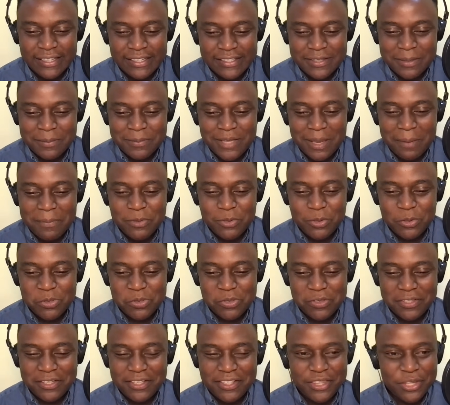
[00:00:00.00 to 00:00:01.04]
sometimes you
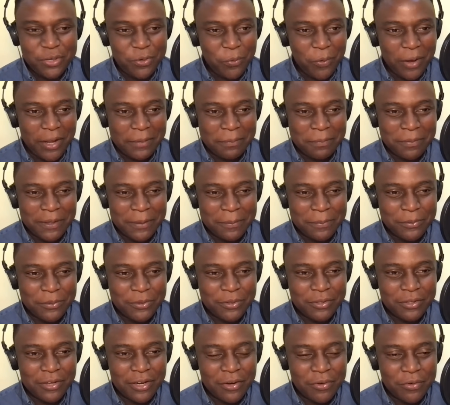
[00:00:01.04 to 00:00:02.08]
also need the right
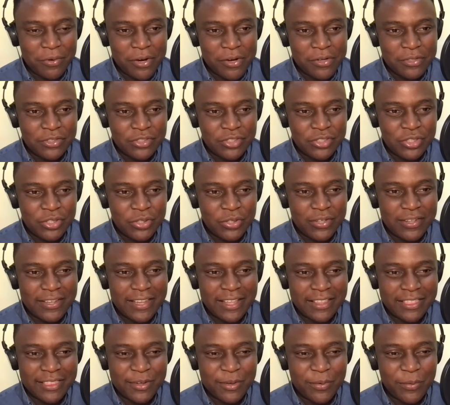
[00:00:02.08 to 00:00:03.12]
people around you,
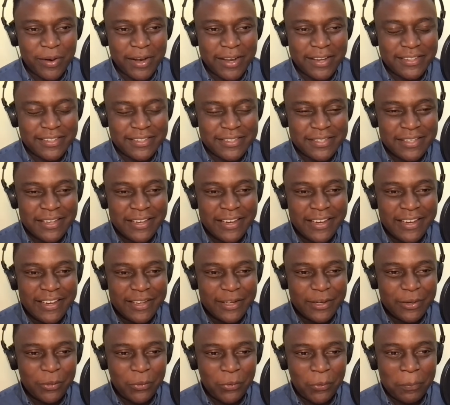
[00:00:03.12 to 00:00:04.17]
like the right
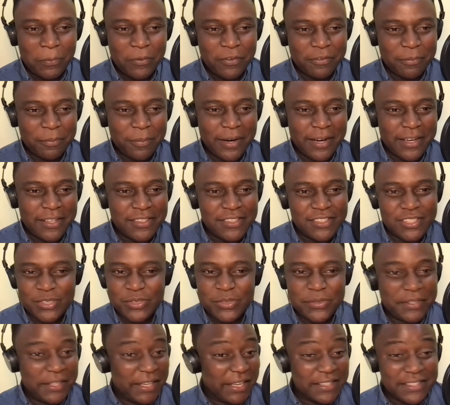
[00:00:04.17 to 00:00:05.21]
group of minds just
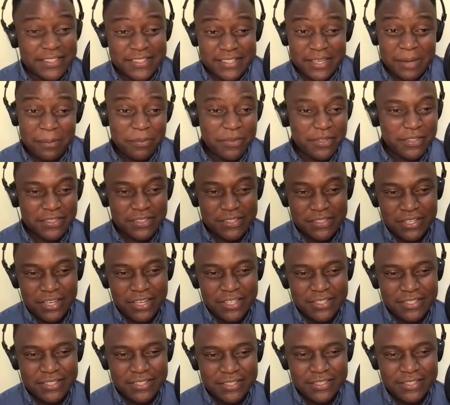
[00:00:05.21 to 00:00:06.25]
to get something
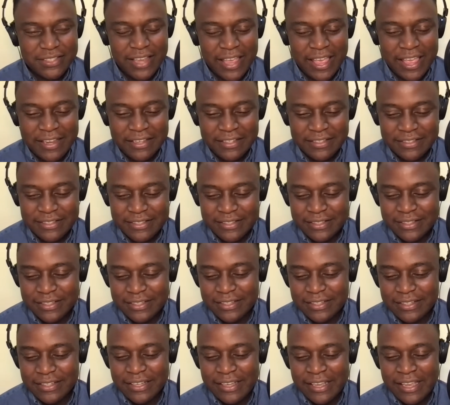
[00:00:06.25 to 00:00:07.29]
started, and
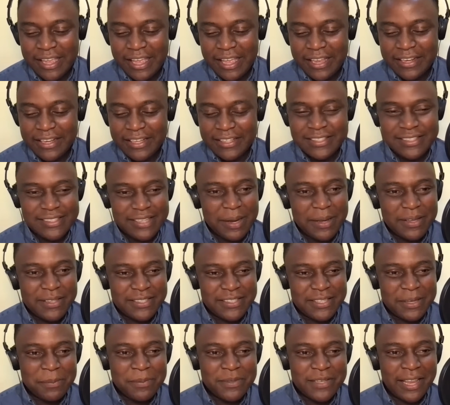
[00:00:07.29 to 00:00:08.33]
it
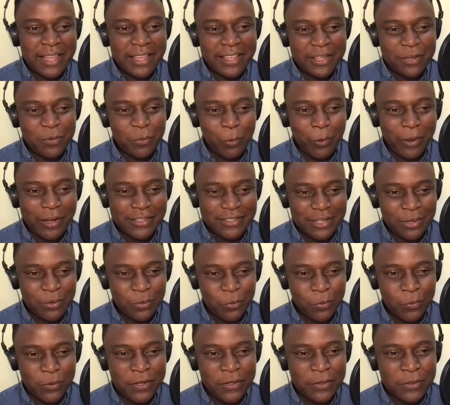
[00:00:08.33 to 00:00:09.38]
seems like it worked
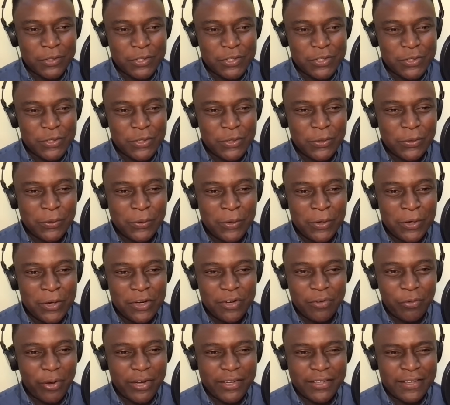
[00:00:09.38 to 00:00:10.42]
out well. So
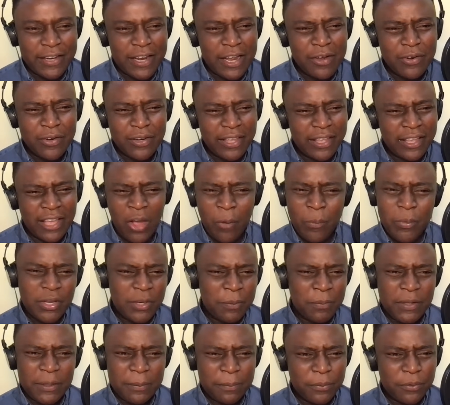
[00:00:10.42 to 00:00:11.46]
right now, like how many
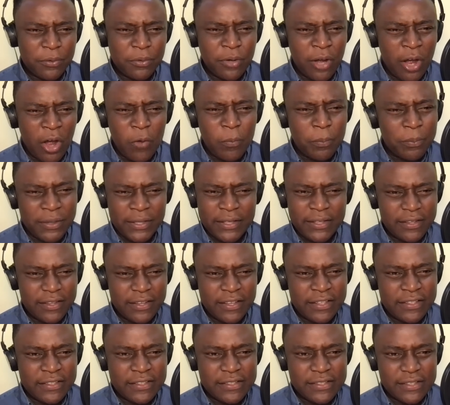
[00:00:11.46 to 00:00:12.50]
people, how big
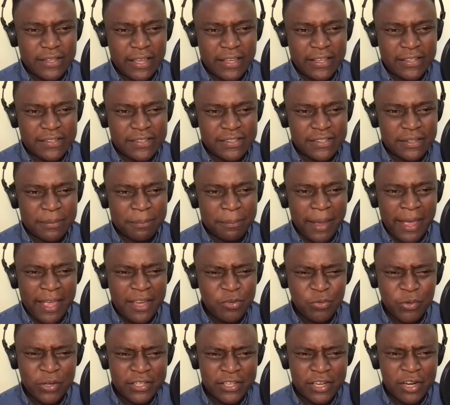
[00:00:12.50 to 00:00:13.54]
is
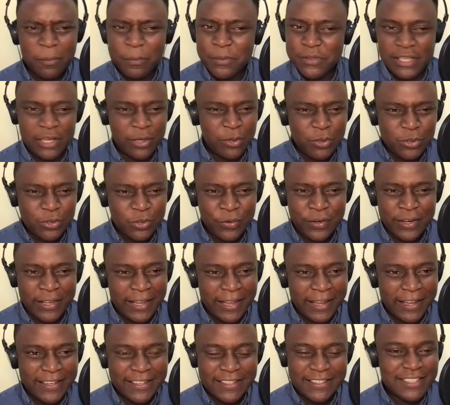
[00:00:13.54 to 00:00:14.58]
AZMed right now? Because I looked
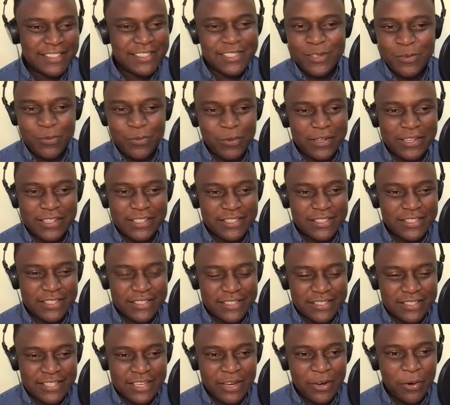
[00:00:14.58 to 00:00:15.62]
online, it doesn't really
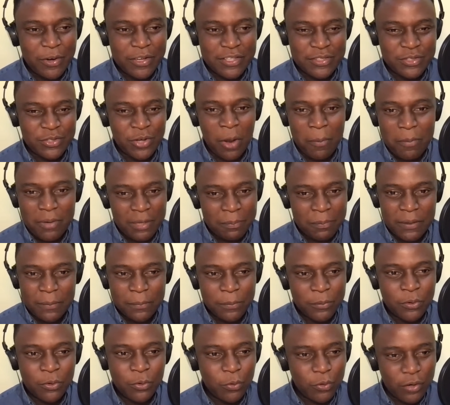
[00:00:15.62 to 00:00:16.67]
tell as to how many
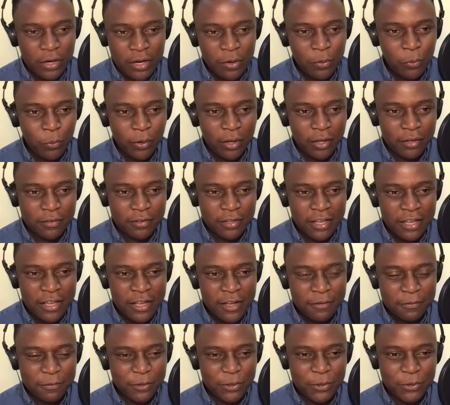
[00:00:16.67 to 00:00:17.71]
people work
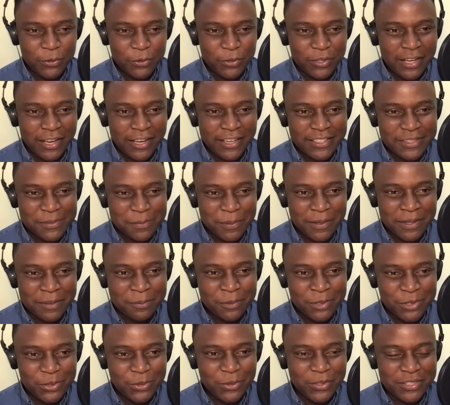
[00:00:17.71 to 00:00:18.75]
for you guys, but I'm
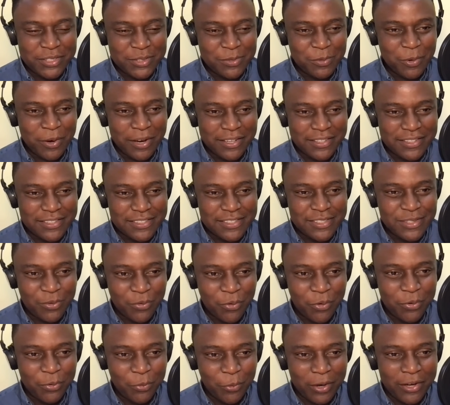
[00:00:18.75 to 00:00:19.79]
sure it's
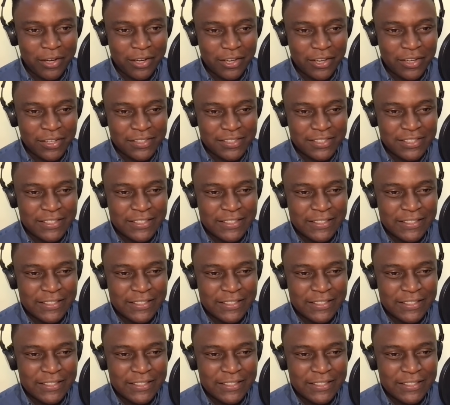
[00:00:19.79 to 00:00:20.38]
grown quite a lot.